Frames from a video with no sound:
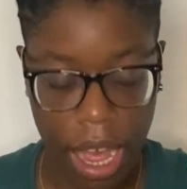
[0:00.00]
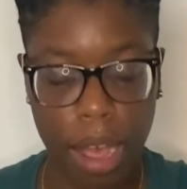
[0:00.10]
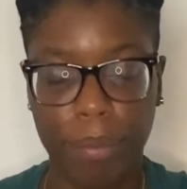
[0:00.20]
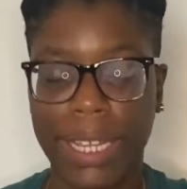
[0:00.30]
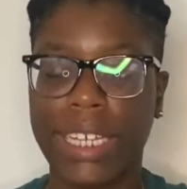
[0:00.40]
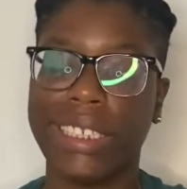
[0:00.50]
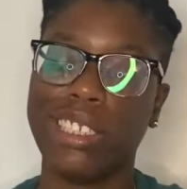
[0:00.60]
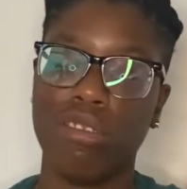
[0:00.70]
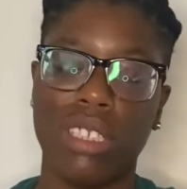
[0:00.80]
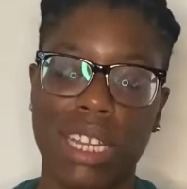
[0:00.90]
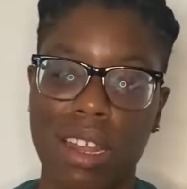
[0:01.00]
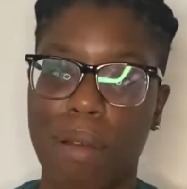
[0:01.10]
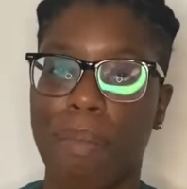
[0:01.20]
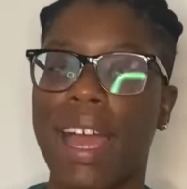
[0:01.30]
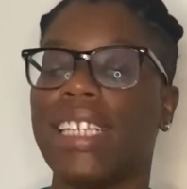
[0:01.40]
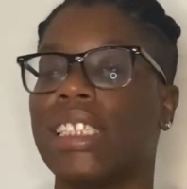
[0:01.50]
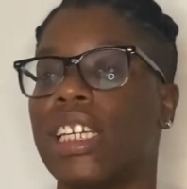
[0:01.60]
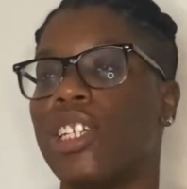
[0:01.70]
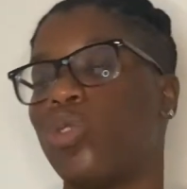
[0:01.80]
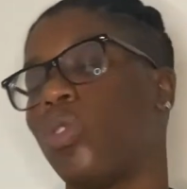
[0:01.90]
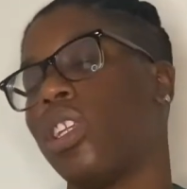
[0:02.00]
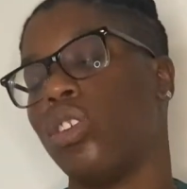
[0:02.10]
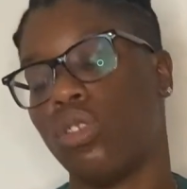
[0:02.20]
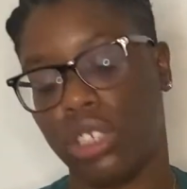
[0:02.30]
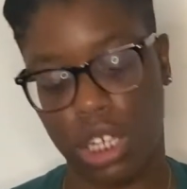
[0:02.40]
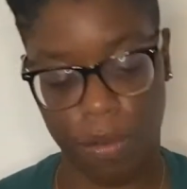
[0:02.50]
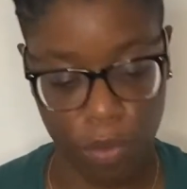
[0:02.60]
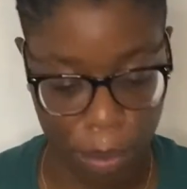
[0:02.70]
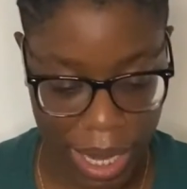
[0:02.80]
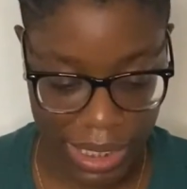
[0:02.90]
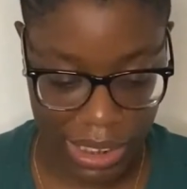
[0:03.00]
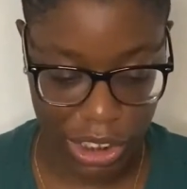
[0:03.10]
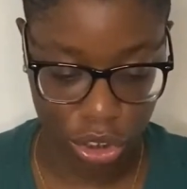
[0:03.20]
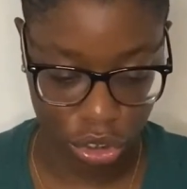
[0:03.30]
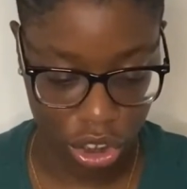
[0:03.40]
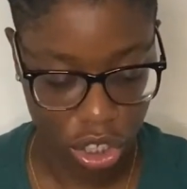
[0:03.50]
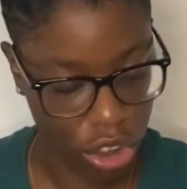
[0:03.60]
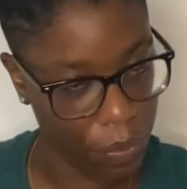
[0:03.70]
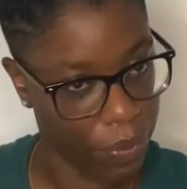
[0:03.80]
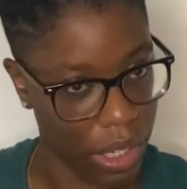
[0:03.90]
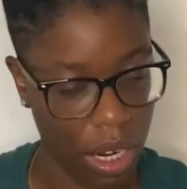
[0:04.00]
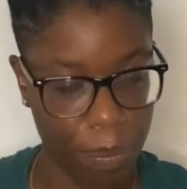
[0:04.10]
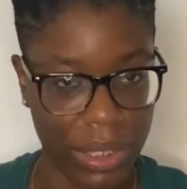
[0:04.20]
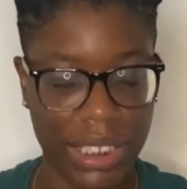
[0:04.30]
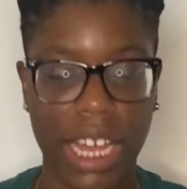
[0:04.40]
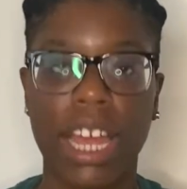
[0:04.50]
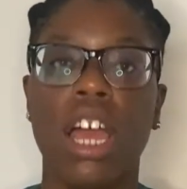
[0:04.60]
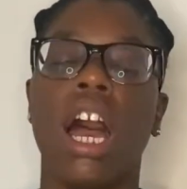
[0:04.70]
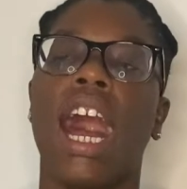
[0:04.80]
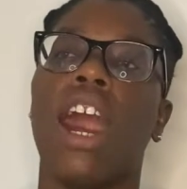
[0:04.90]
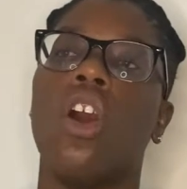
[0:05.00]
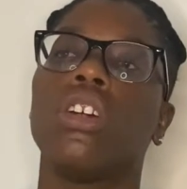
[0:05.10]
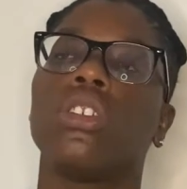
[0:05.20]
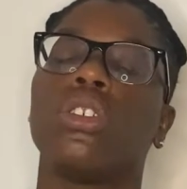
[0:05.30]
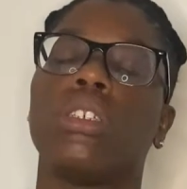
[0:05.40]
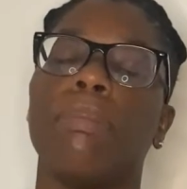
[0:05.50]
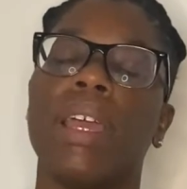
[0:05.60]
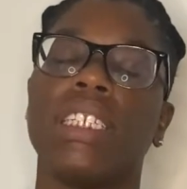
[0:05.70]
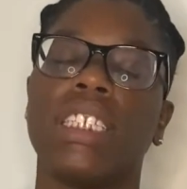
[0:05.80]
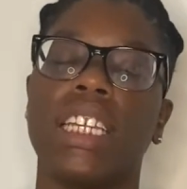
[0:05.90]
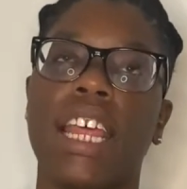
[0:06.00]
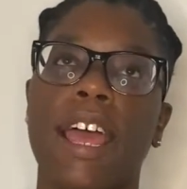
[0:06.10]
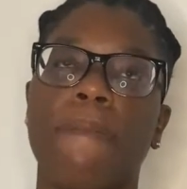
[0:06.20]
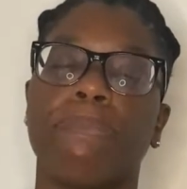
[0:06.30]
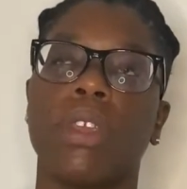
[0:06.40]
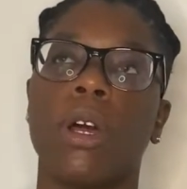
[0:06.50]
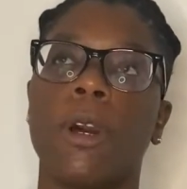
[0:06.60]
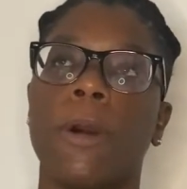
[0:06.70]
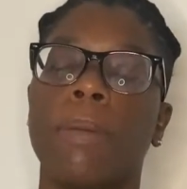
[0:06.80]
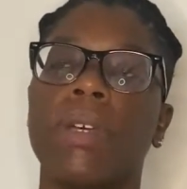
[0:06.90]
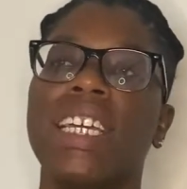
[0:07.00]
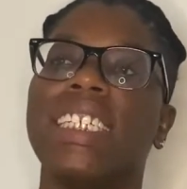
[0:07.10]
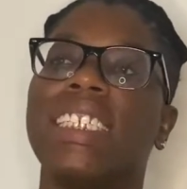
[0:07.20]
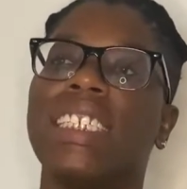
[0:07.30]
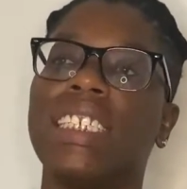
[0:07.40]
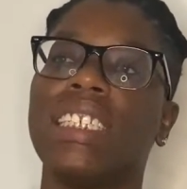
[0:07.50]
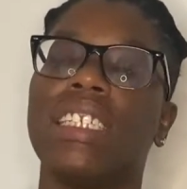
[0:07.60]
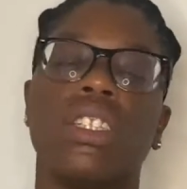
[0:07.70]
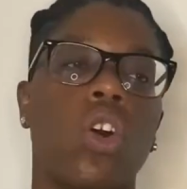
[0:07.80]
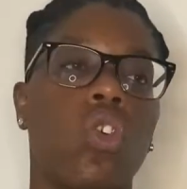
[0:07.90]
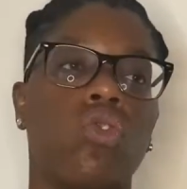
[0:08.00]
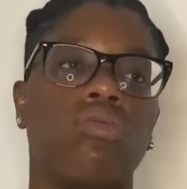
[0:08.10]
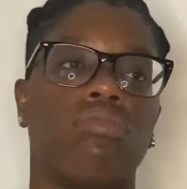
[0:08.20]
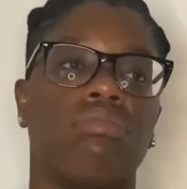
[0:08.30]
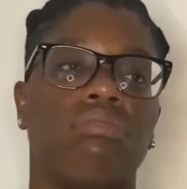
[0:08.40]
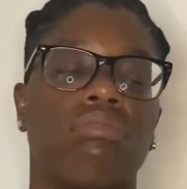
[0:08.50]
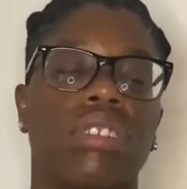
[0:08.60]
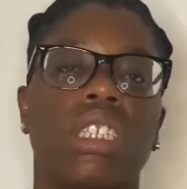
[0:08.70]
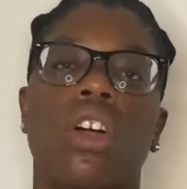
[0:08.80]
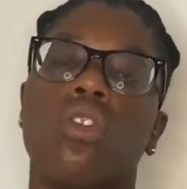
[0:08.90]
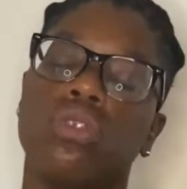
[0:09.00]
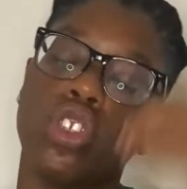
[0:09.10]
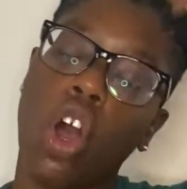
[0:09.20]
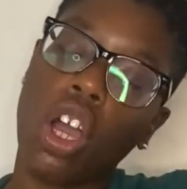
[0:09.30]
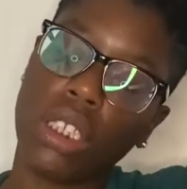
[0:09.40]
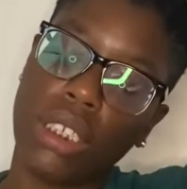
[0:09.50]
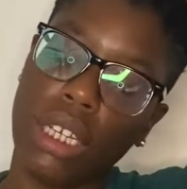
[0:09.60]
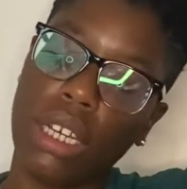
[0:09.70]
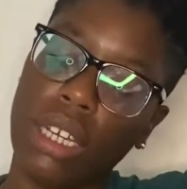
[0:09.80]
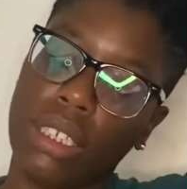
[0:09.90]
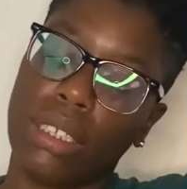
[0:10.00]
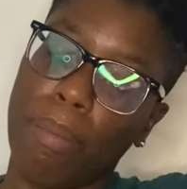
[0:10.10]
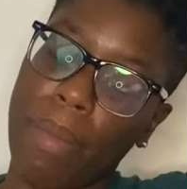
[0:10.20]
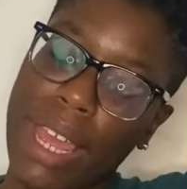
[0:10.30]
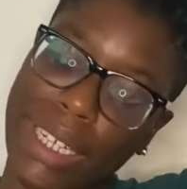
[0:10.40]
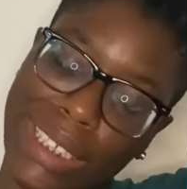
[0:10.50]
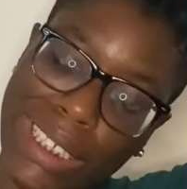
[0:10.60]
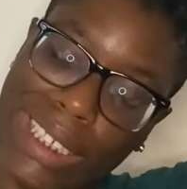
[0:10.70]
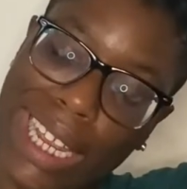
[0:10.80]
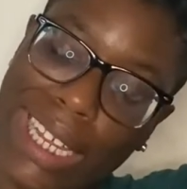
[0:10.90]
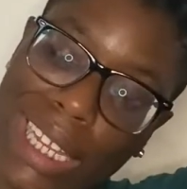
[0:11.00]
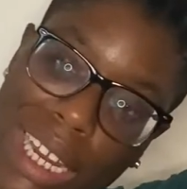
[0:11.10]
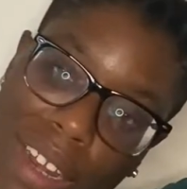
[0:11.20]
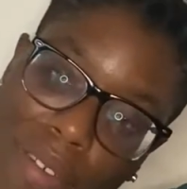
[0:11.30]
They continue sending her baskets with little cheerful messages. So she knows she's feeling up inside. I also should mention that Sissy don't talk to men. She stay clear